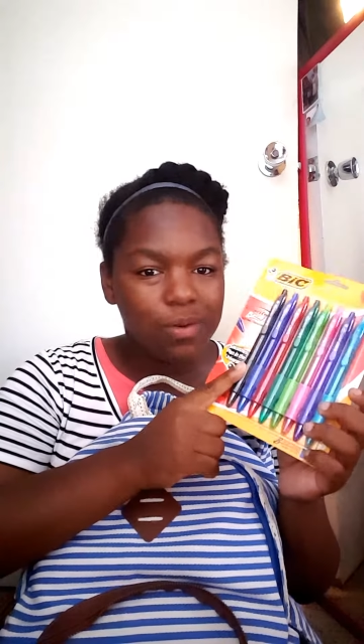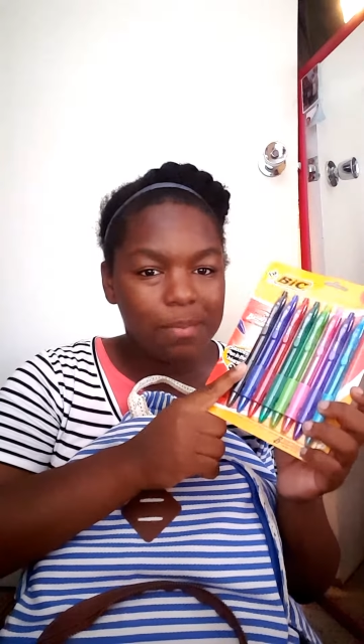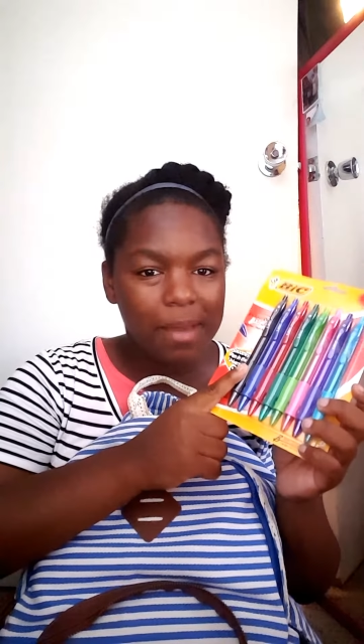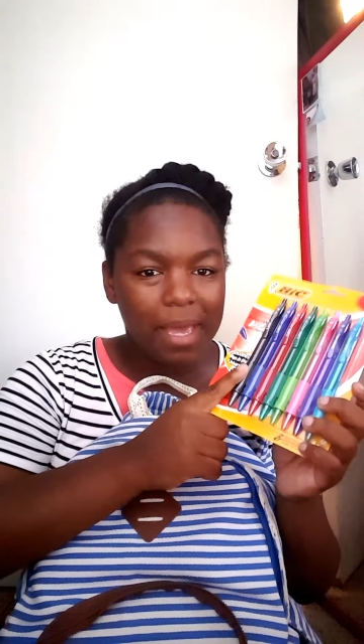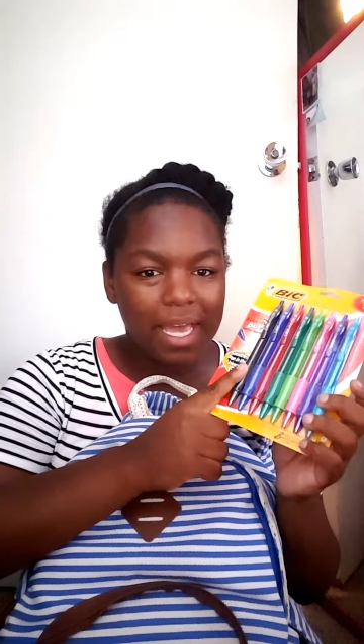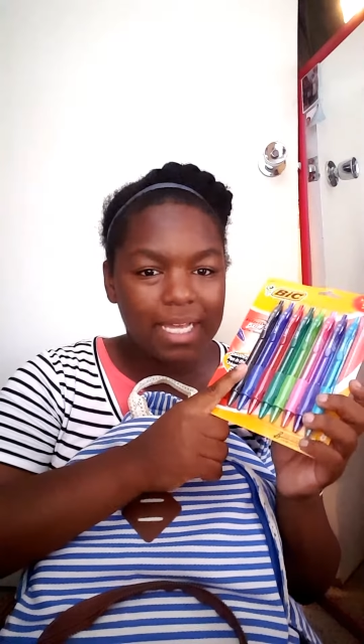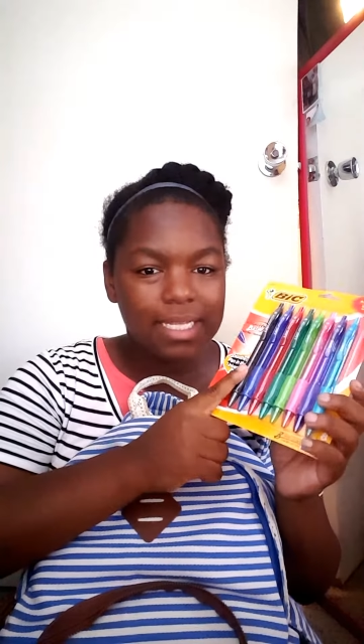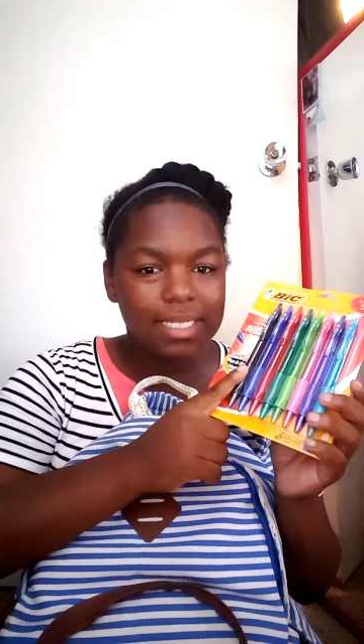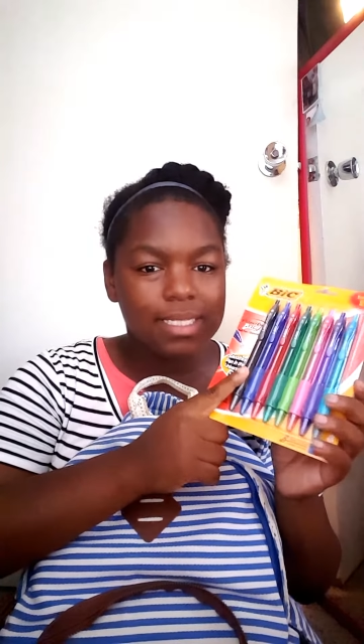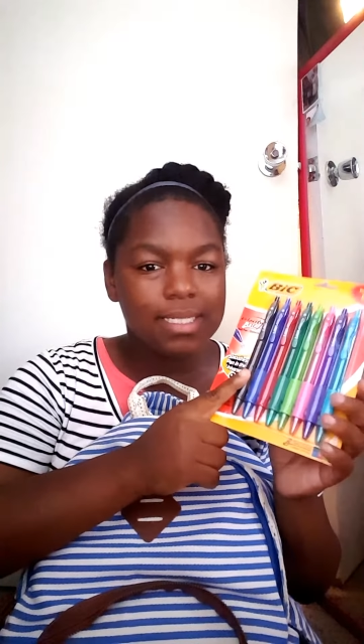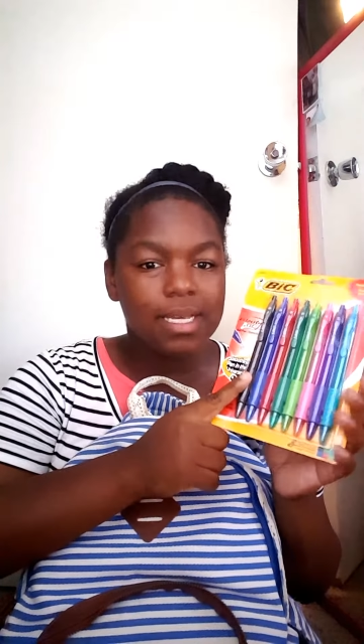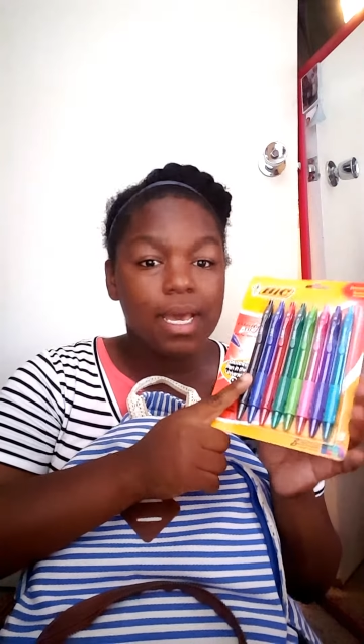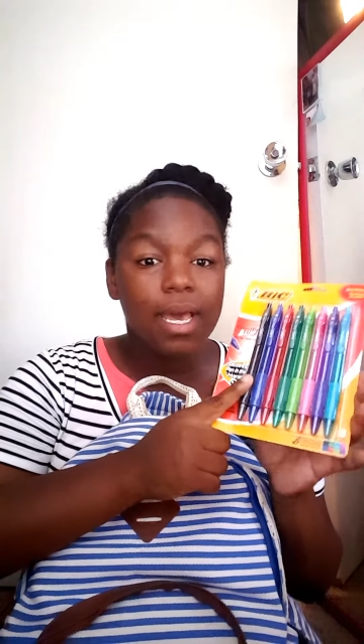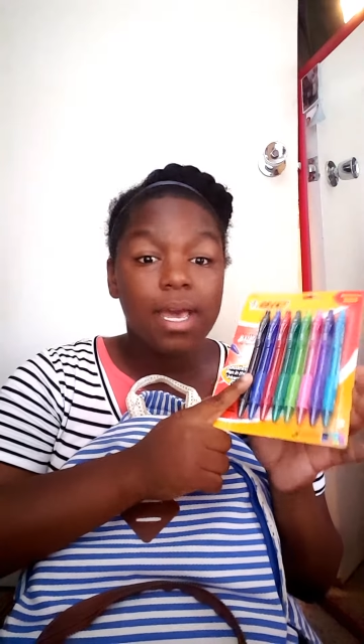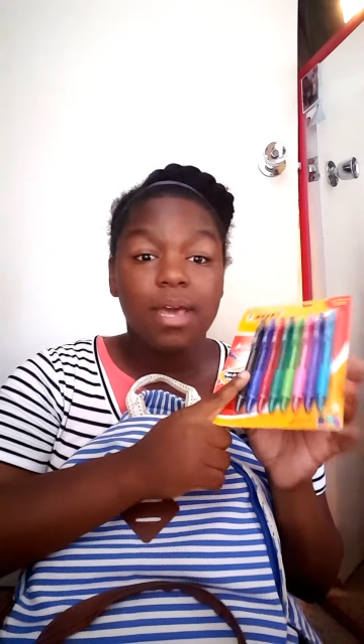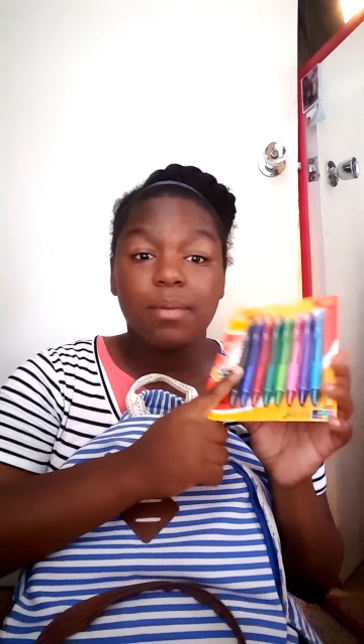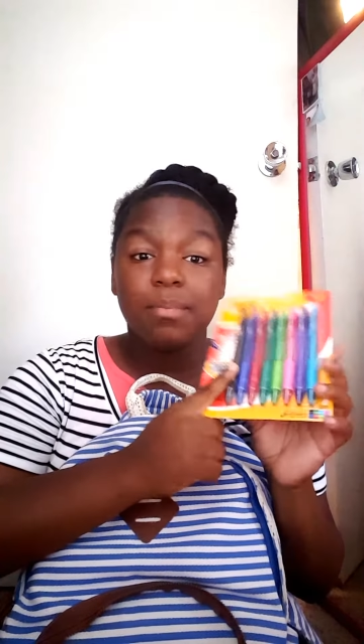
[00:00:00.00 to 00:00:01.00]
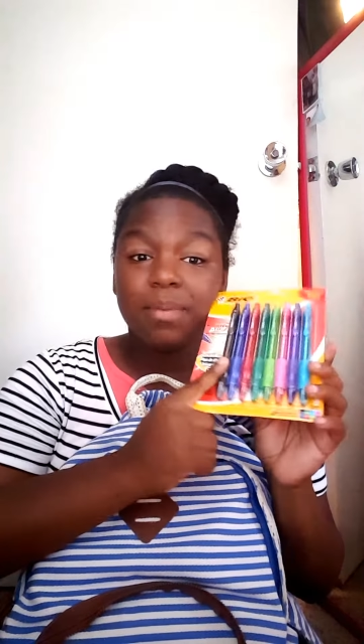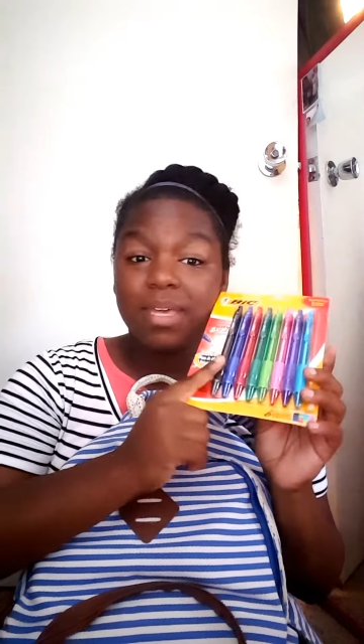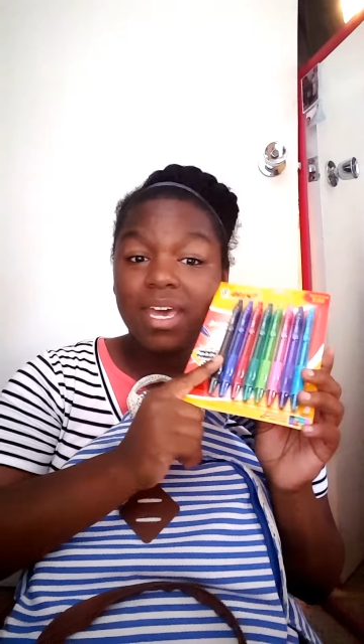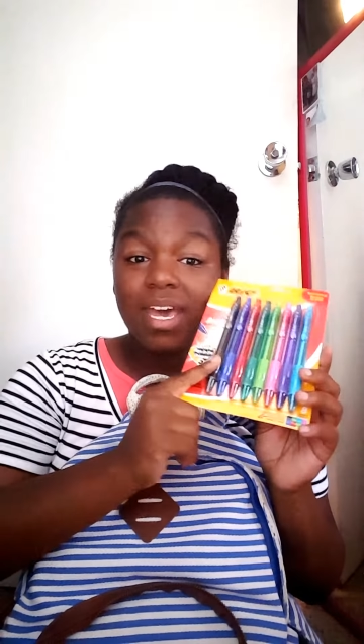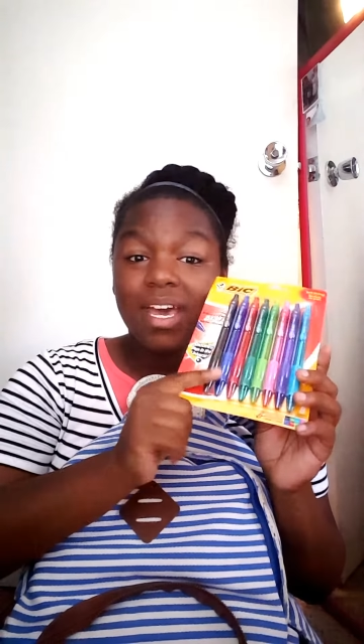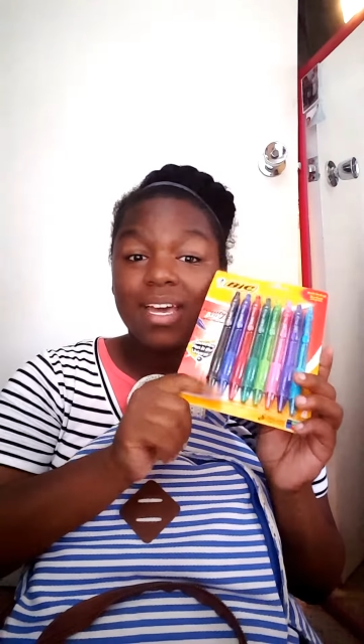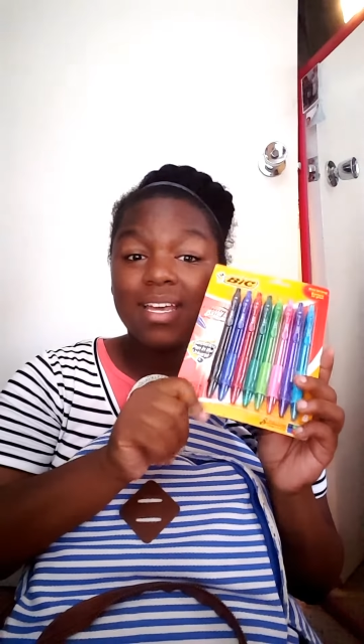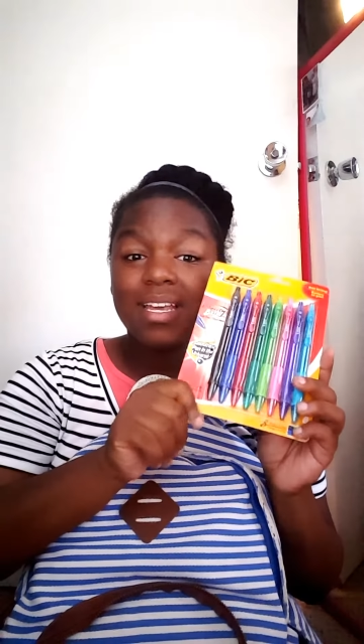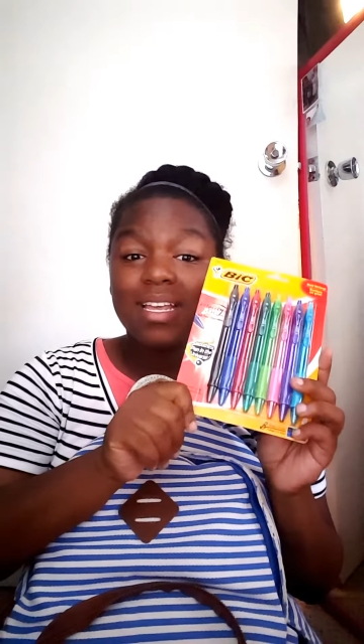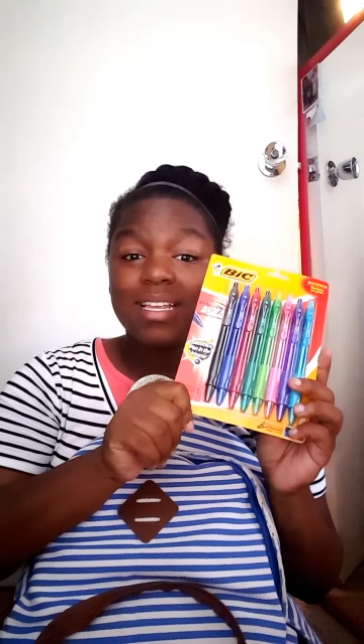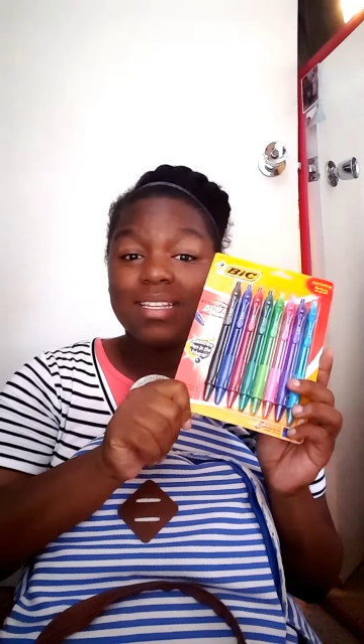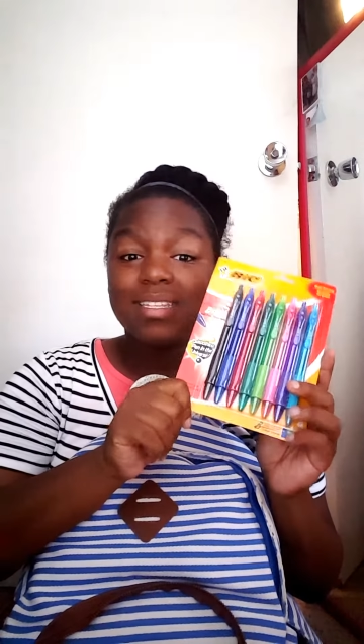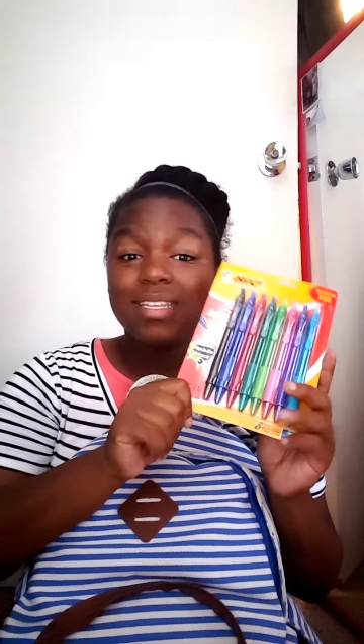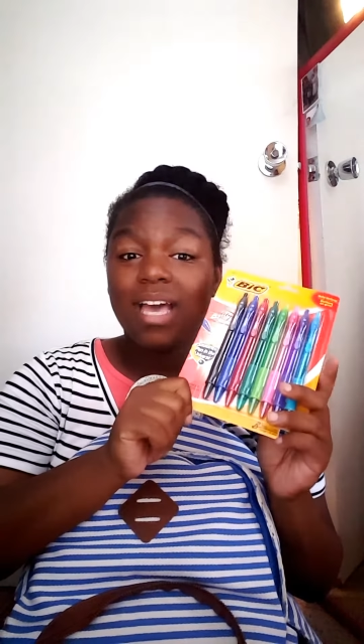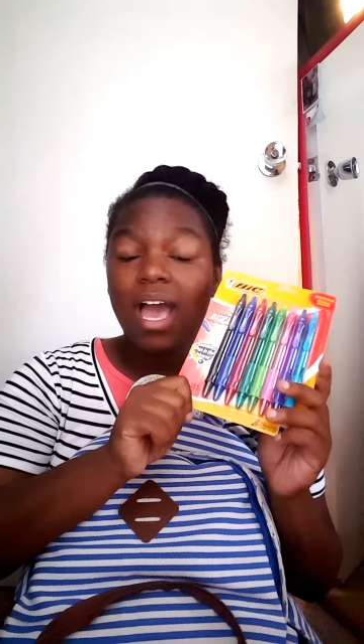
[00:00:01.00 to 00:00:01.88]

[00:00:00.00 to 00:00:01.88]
pens because